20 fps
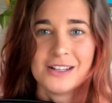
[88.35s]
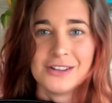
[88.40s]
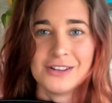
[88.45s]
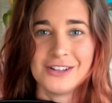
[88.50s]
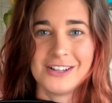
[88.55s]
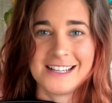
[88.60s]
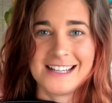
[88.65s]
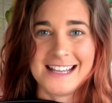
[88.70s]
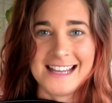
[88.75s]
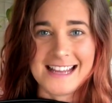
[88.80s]

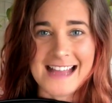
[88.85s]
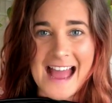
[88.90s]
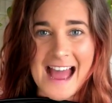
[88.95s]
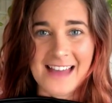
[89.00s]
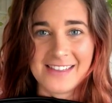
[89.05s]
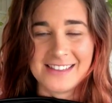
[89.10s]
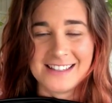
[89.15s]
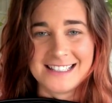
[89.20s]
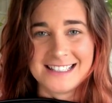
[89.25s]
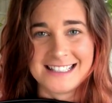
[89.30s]
Looking
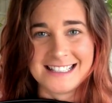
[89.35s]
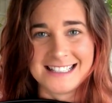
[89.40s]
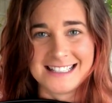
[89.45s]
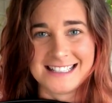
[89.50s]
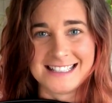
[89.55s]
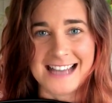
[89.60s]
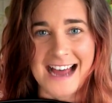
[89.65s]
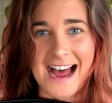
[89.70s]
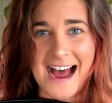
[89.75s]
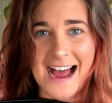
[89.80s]
at the
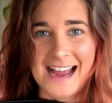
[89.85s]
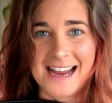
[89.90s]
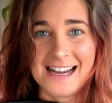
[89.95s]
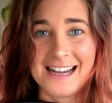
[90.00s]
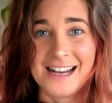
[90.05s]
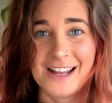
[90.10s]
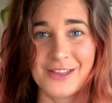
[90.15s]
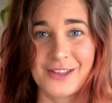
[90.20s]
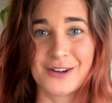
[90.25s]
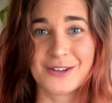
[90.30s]

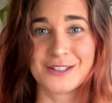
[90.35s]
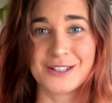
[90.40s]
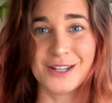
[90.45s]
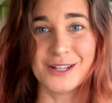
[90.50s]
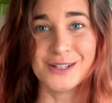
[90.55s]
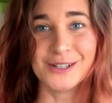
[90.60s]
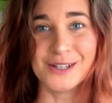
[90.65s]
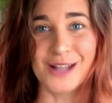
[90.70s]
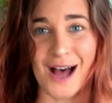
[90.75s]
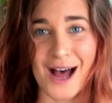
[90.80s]
design, there's a
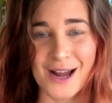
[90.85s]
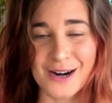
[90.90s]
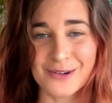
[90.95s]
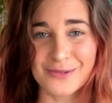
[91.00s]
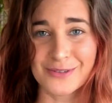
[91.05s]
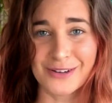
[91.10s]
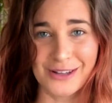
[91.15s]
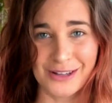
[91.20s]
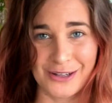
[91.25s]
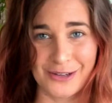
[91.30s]
lot
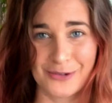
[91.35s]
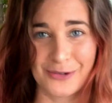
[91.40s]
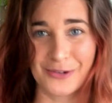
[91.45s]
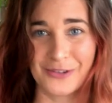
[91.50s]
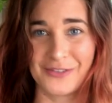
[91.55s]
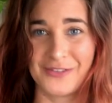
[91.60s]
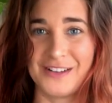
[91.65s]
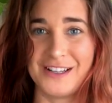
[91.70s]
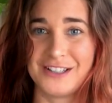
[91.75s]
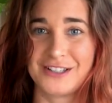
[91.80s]
of really
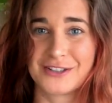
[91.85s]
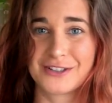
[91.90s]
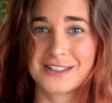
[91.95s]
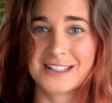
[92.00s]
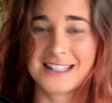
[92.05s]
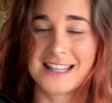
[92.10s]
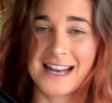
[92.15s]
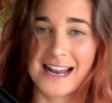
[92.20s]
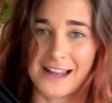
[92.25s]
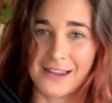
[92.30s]
cool
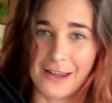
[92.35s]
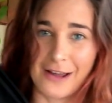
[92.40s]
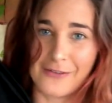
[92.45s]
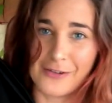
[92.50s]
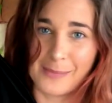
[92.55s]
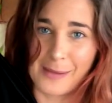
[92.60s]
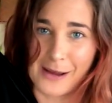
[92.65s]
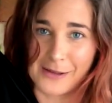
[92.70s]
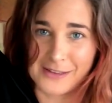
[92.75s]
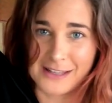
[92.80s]
features that I love
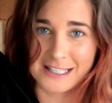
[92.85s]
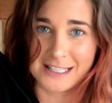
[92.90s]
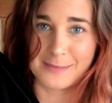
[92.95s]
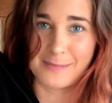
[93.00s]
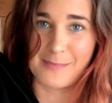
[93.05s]
about this